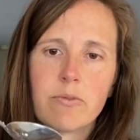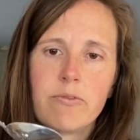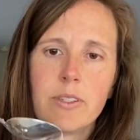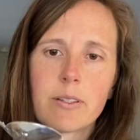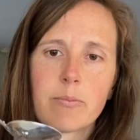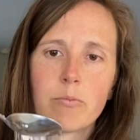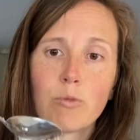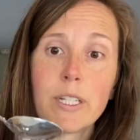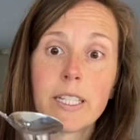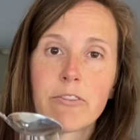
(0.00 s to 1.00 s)
the
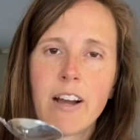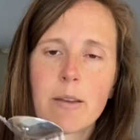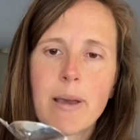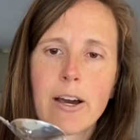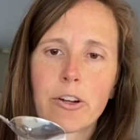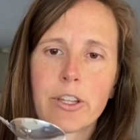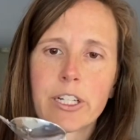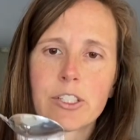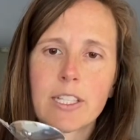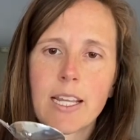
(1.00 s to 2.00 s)
really fine powder that
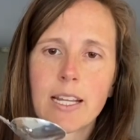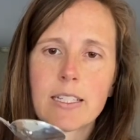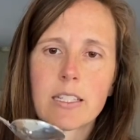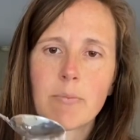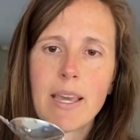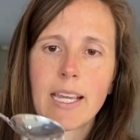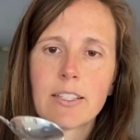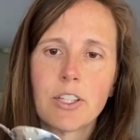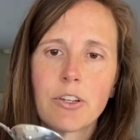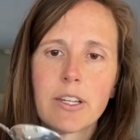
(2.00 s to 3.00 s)
you're seeing is the baking
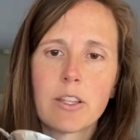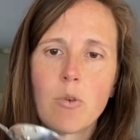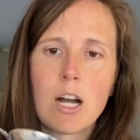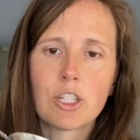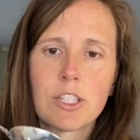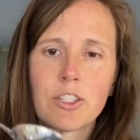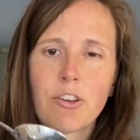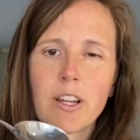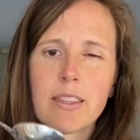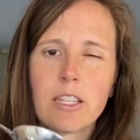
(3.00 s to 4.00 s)
soda and the washing
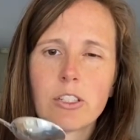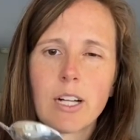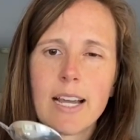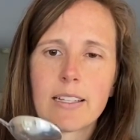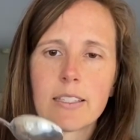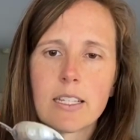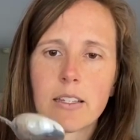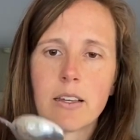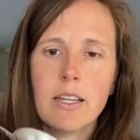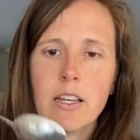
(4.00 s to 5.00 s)
soda, and then you'll kind of
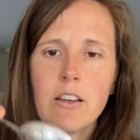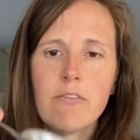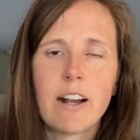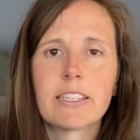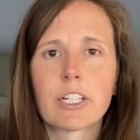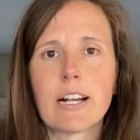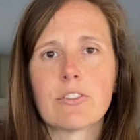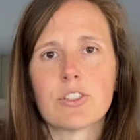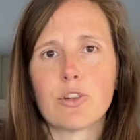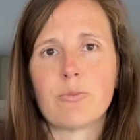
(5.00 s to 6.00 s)
see finely ground
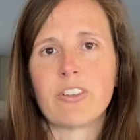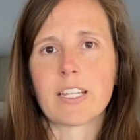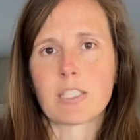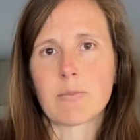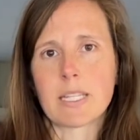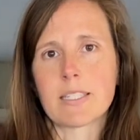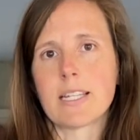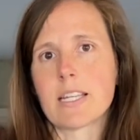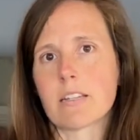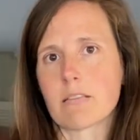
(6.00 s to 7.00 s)
soap flakes mixed
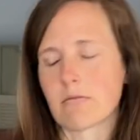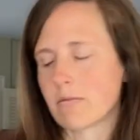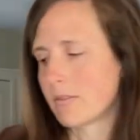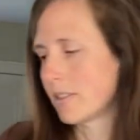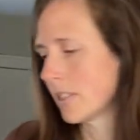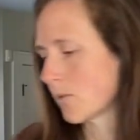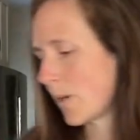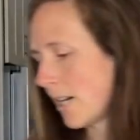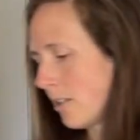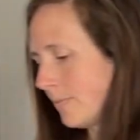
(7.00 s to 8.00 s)
in as
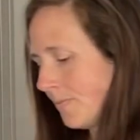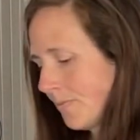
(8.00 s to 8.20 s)
well.